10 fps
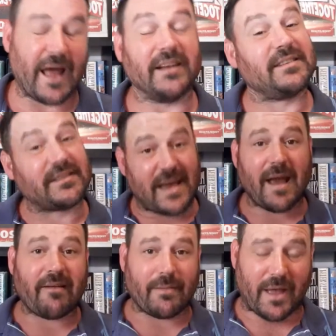And it's
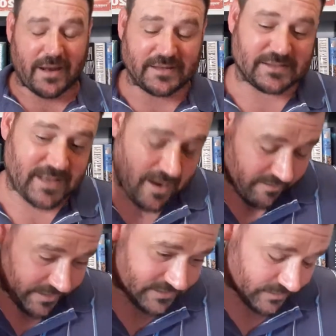scary, man. It's
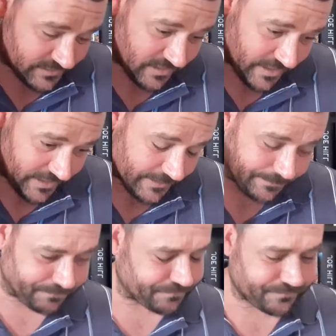scary. So it's like,
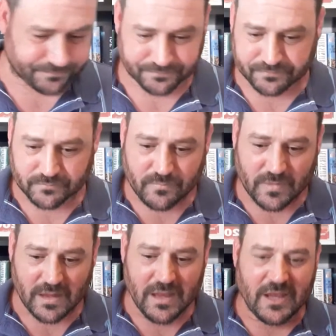
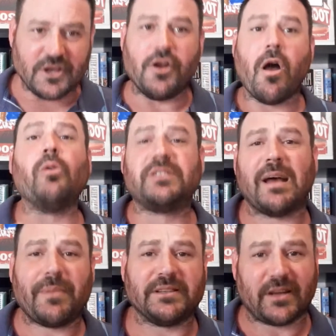you know
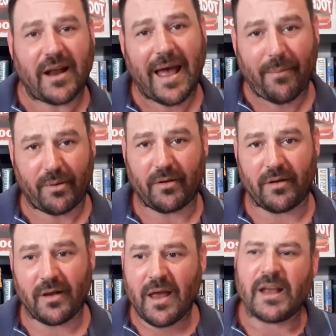something's going to happen.
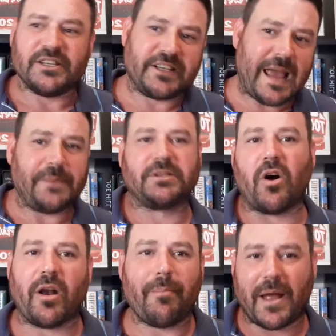She keeps
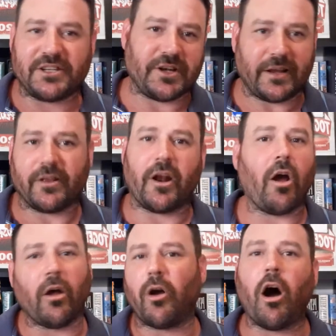kind of mentioning that
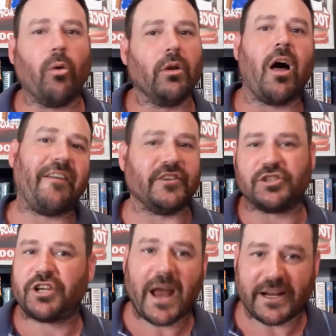her whole life is
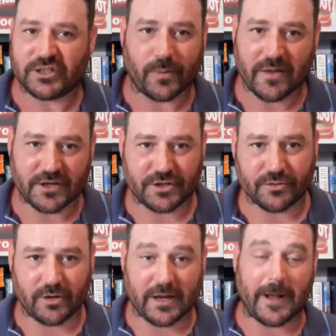changed by this
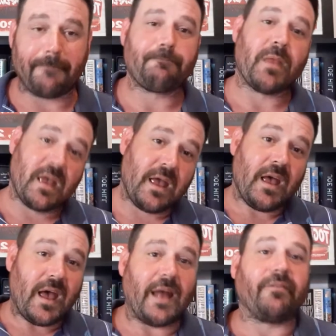shortcut.
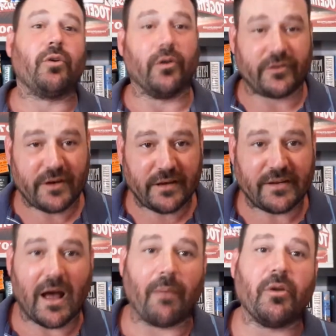And of course it is.
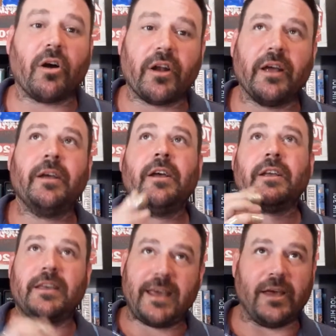Now, I'm not going to
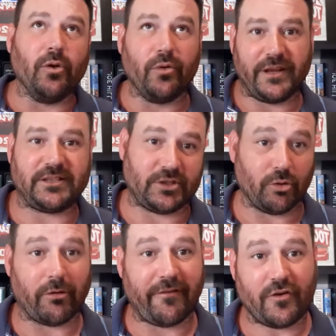kill this
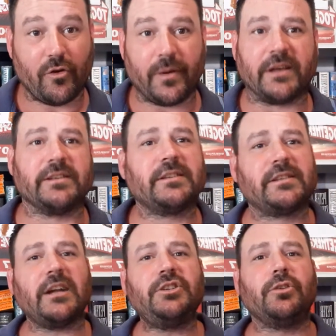story for you because it's
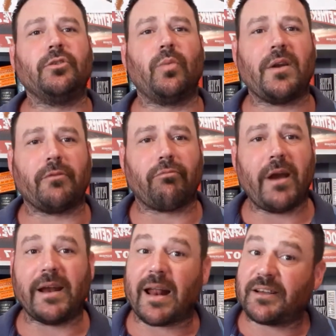such a good one to
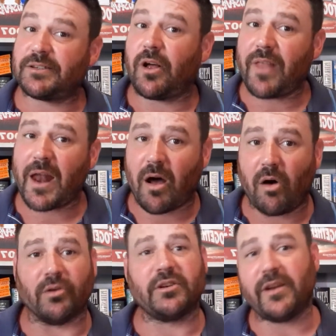read, and it's not that
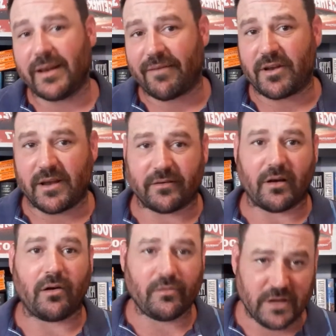old. It's only 11 years
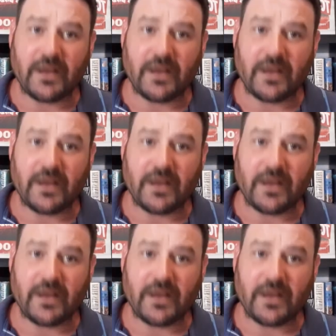old.